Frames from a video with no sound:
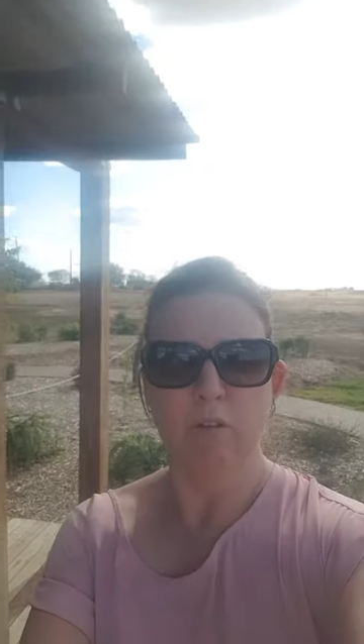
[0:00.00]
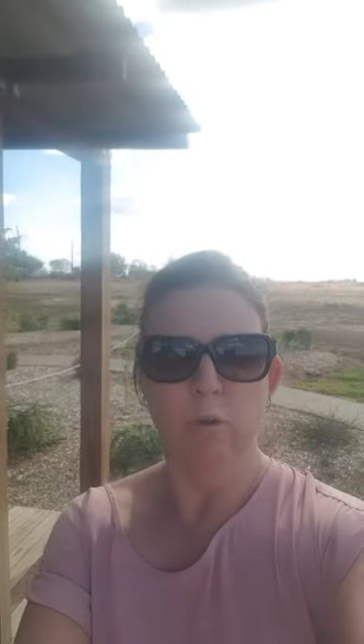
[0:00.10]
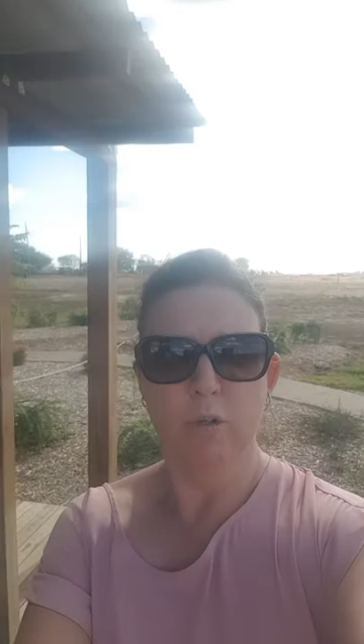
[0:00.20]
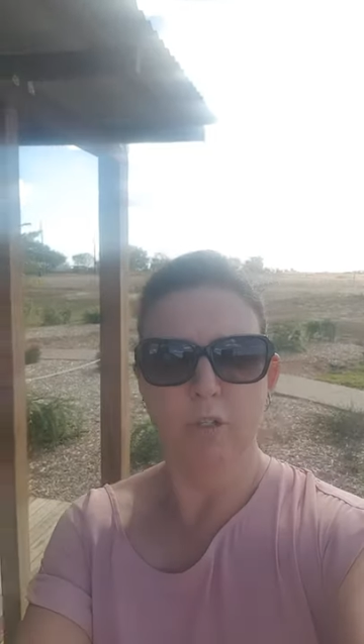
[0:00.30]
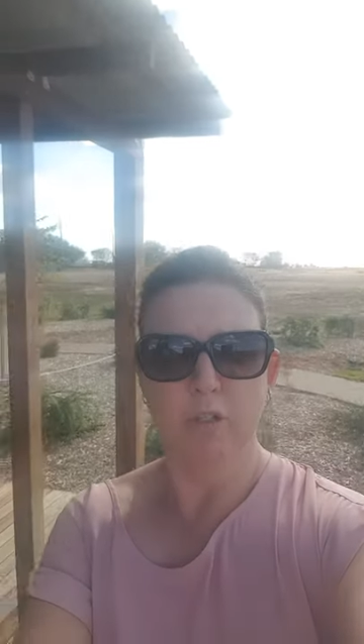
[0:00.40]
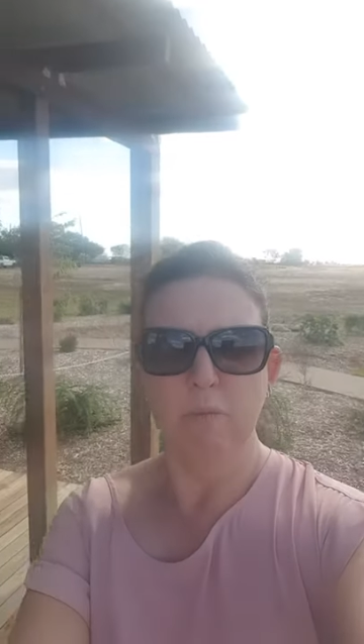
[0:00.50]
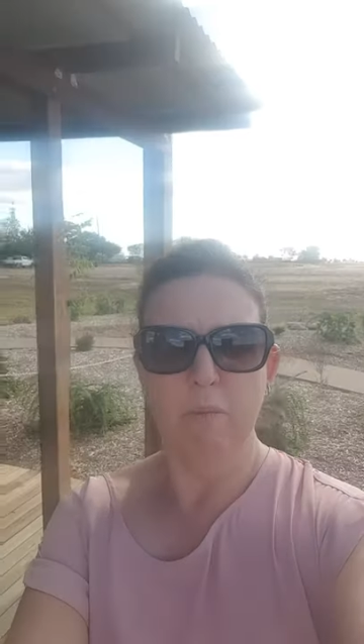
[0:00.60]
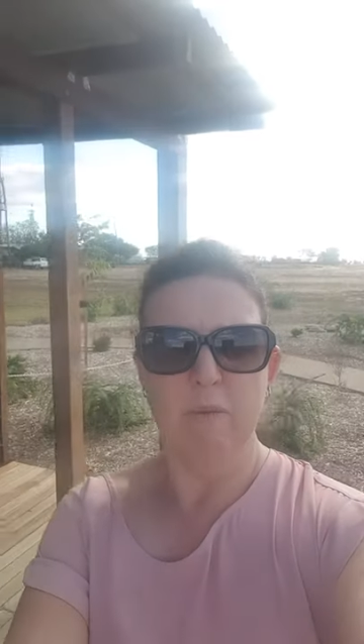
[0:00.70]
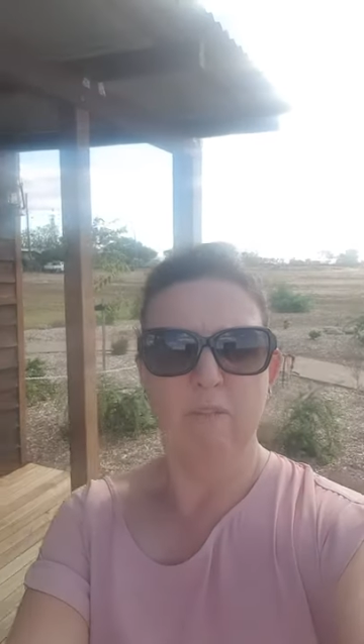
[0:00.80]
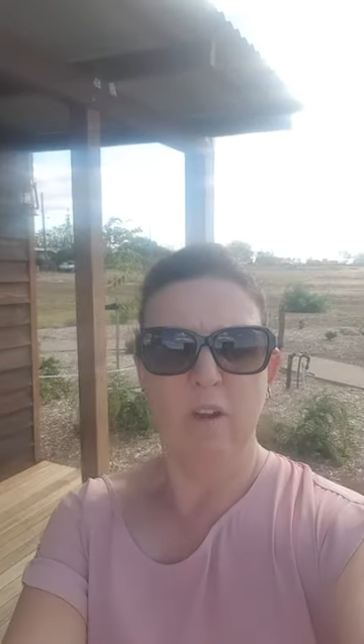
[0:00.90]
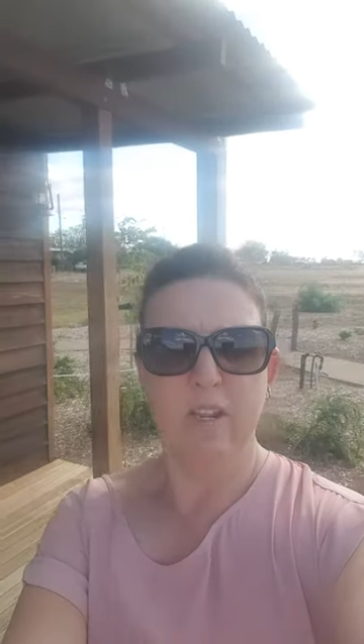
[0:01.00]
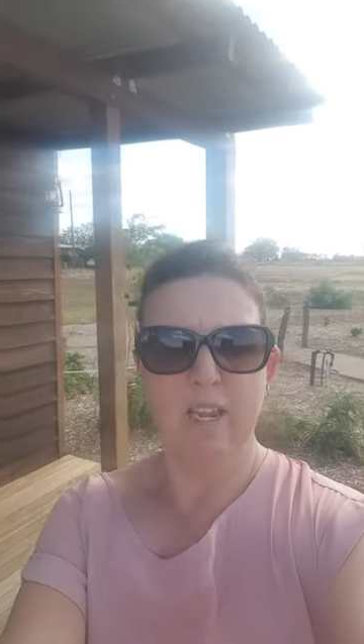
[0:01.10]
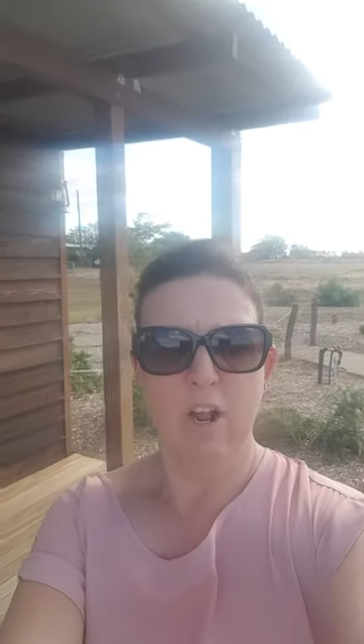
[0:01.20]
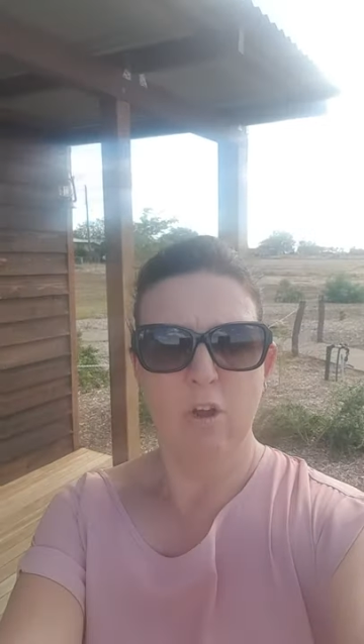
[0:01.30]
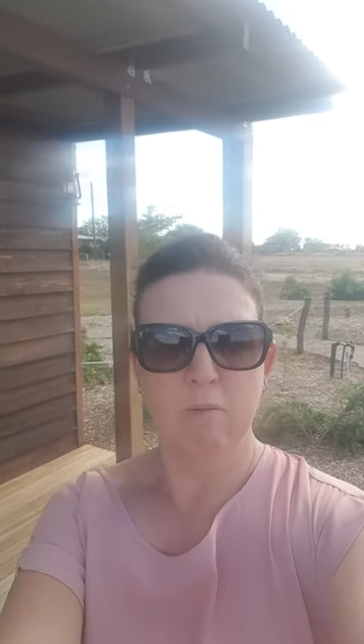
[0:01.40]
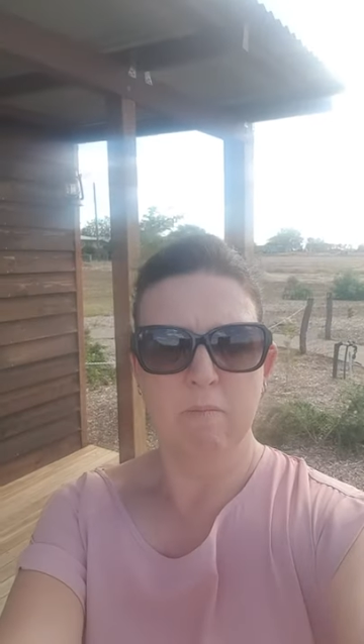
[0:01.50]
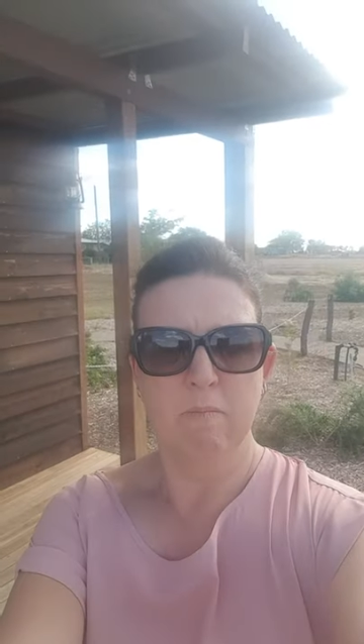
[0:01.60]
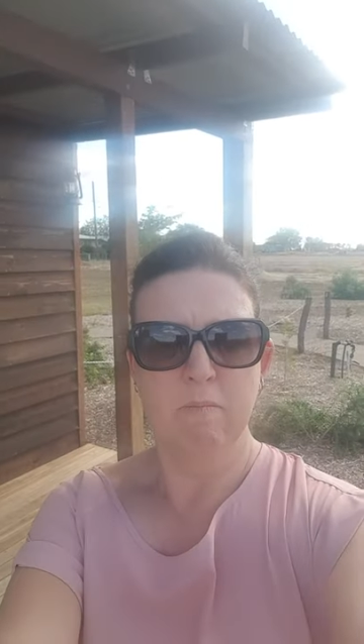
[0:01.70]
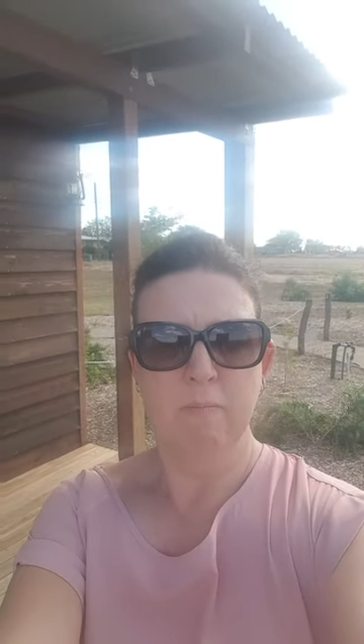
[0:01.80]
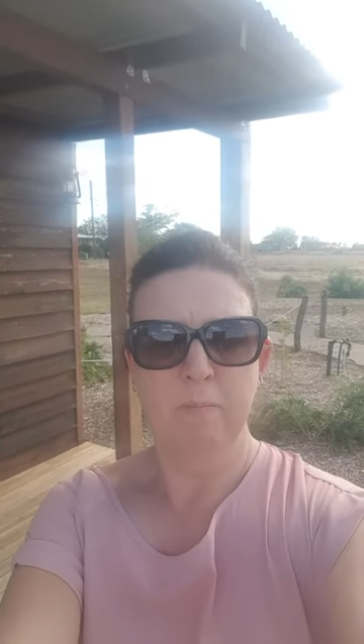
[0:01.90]
I'll talk to you when we finally get home
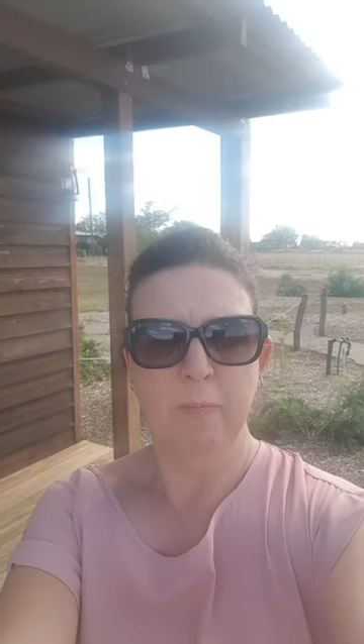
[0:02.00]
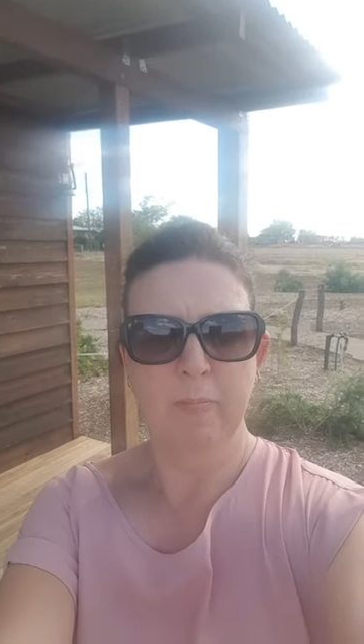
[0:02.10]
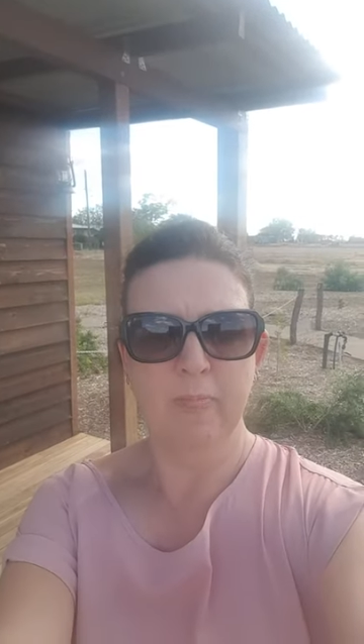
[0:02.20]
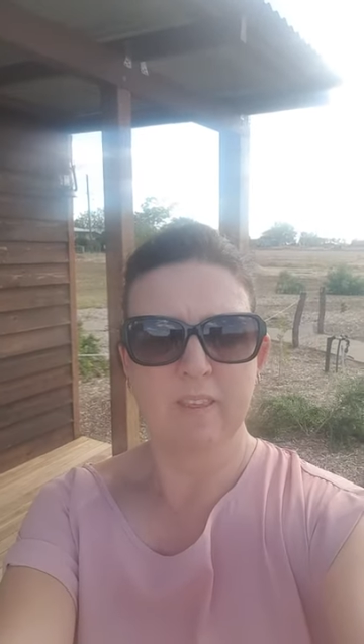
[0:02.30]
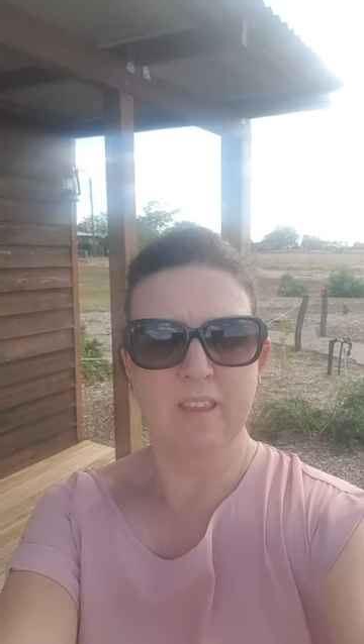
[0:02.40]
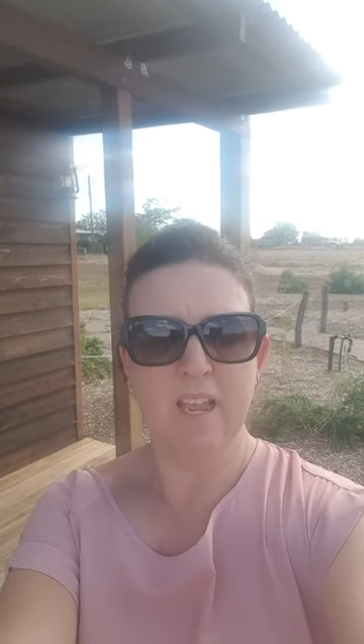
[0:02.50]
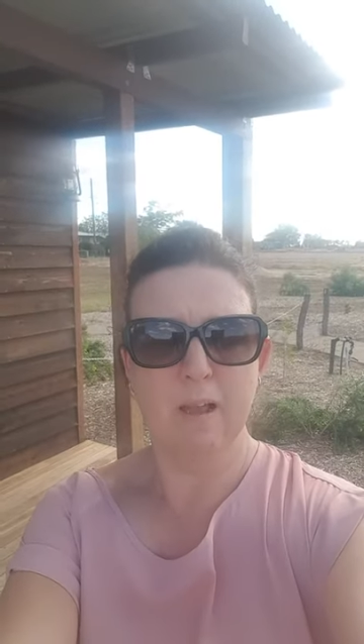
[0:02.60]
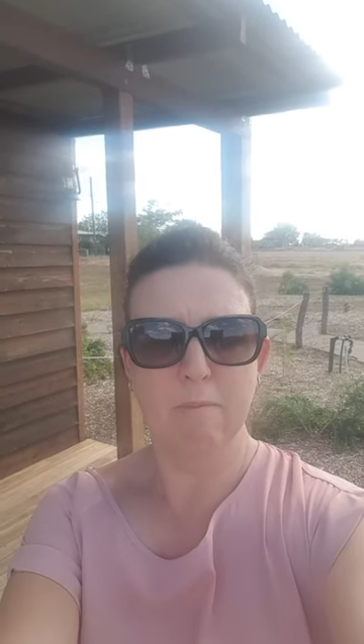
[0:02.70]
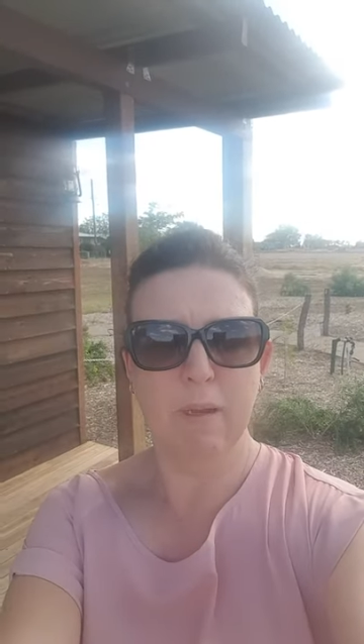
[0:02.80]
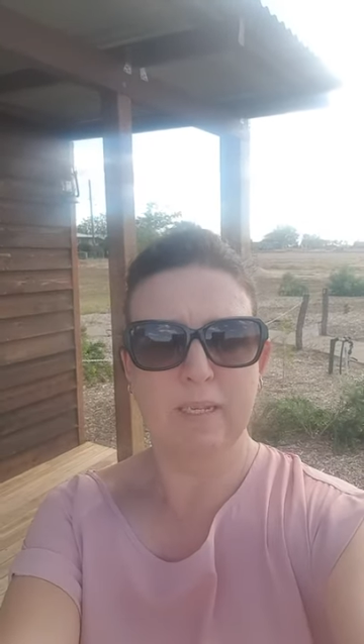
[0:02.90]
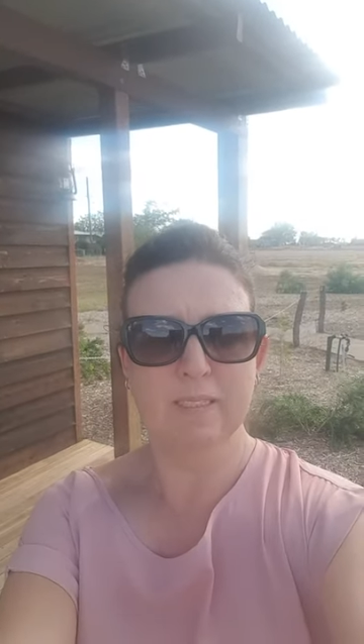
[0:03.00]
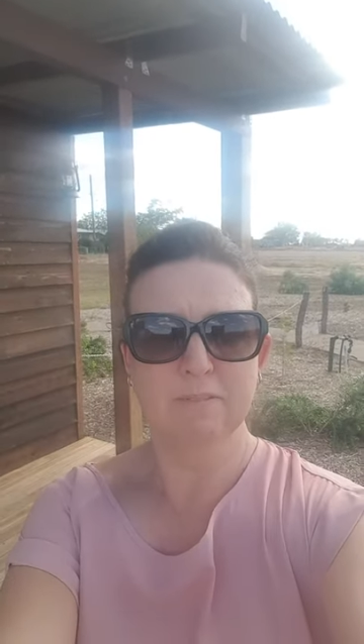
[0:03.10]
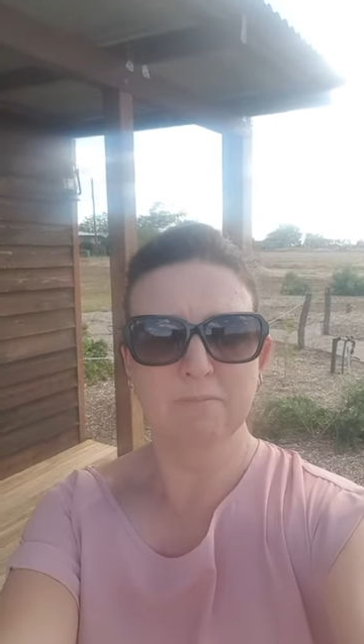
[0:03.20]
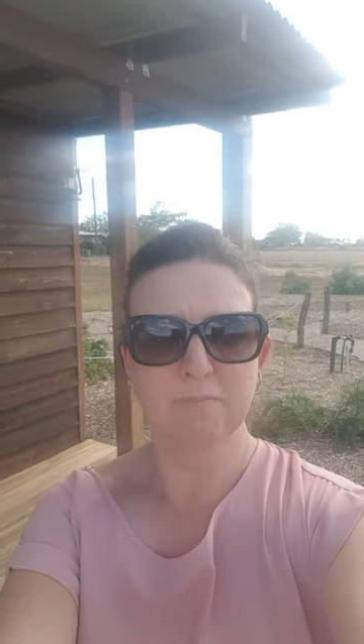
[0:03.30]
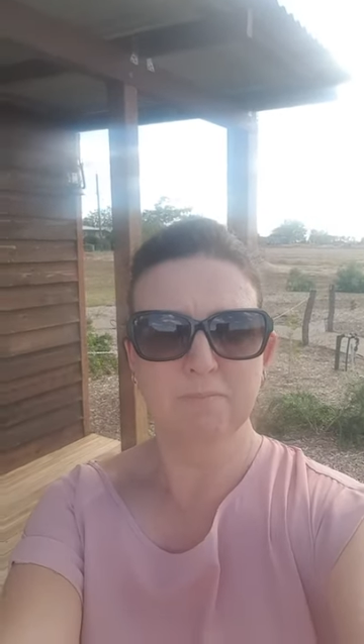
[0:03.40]
See ya. Bye.